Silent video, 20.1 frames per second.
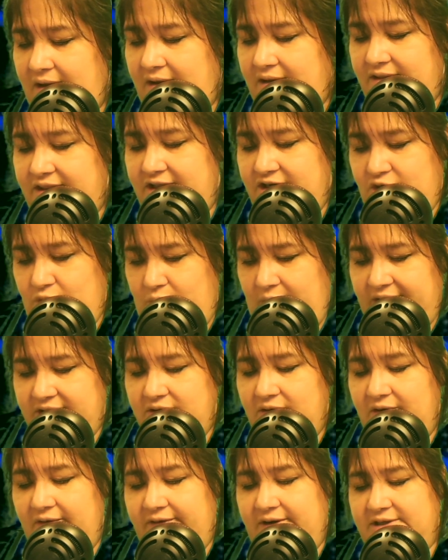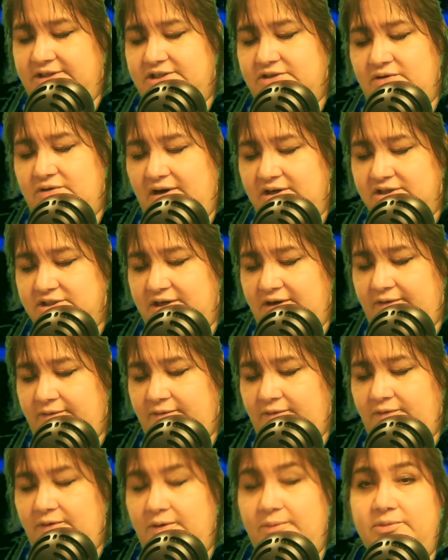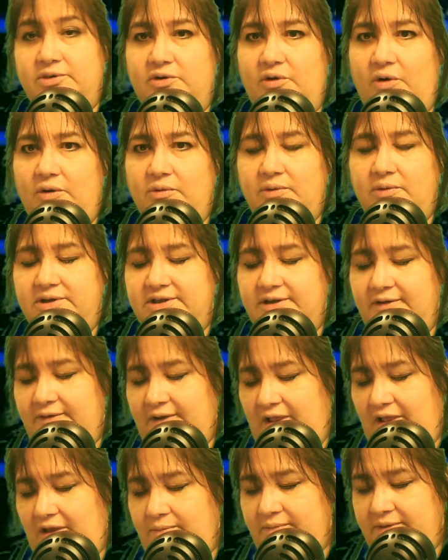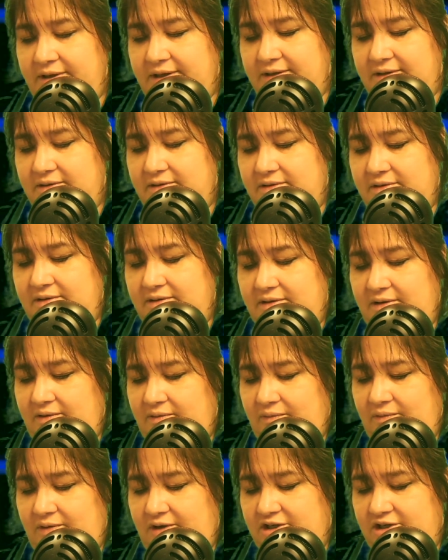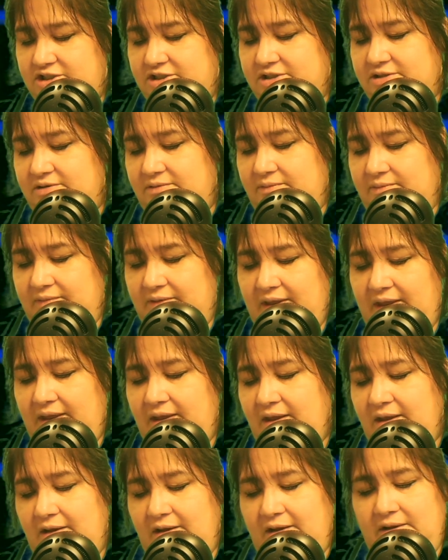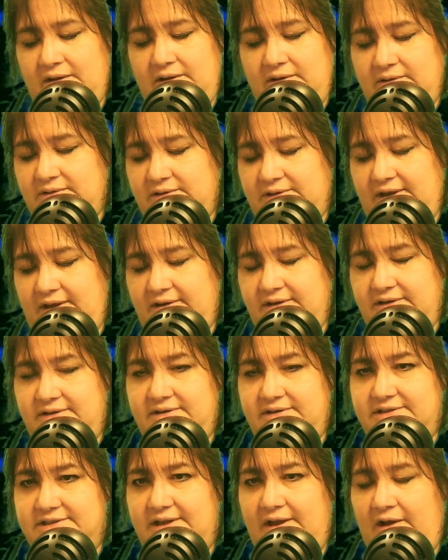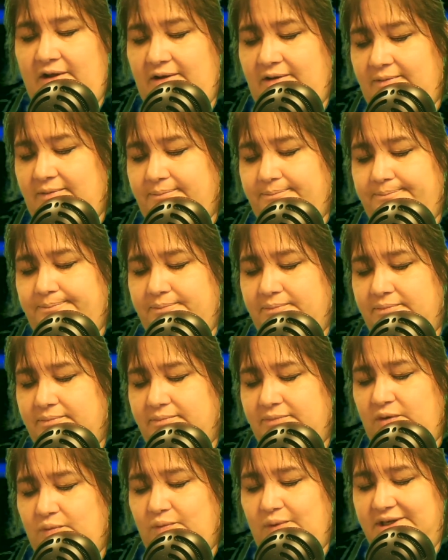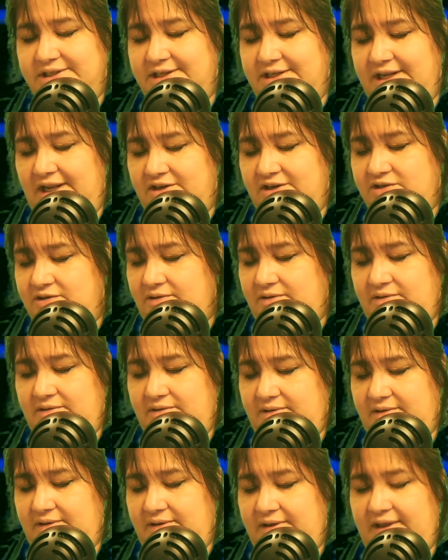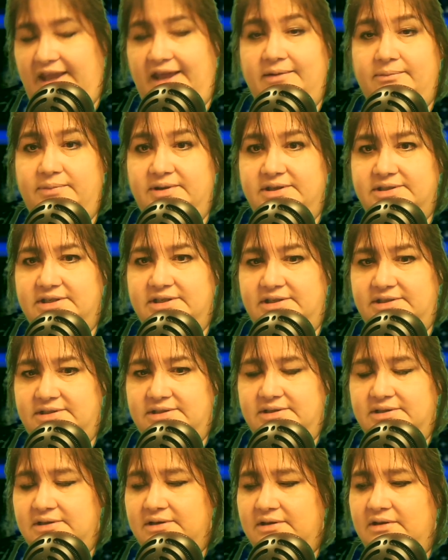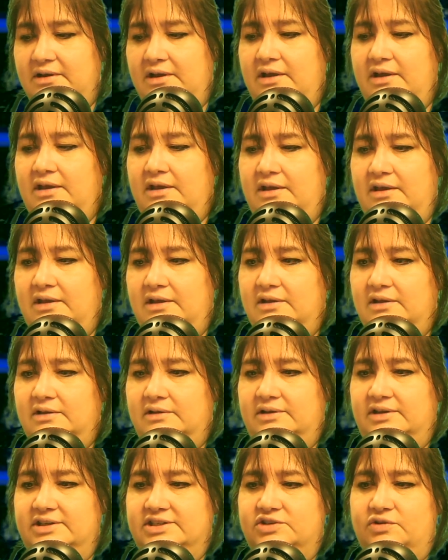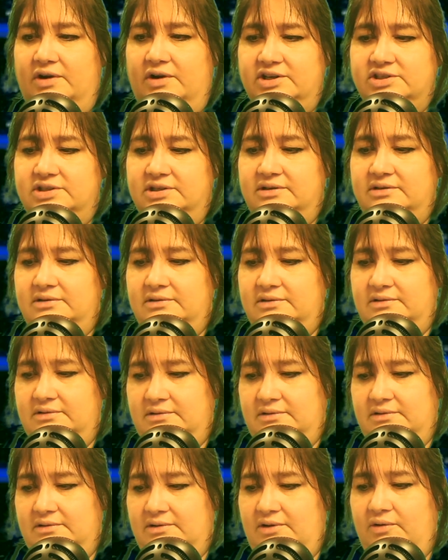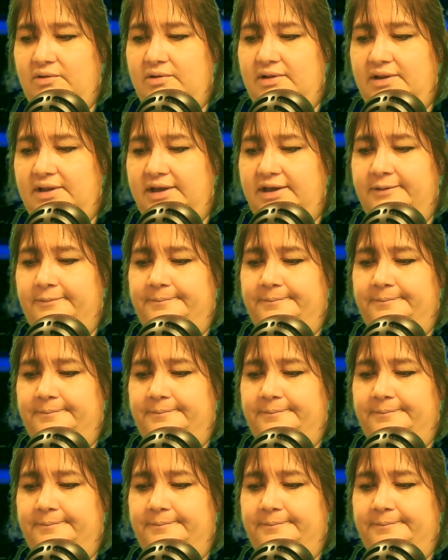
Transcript: the director of construction from Norwood Development, which does residential and business construction locally.